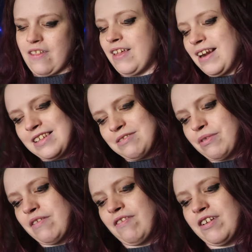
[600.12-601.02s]
And the last
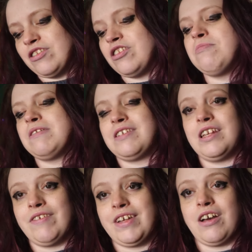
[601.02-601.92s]
one, what do you miss
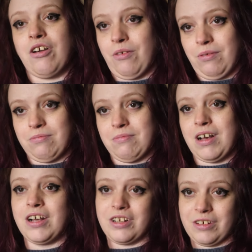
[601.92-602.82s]
living at home?
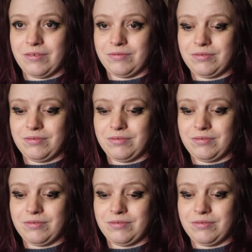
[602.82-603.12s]
I do.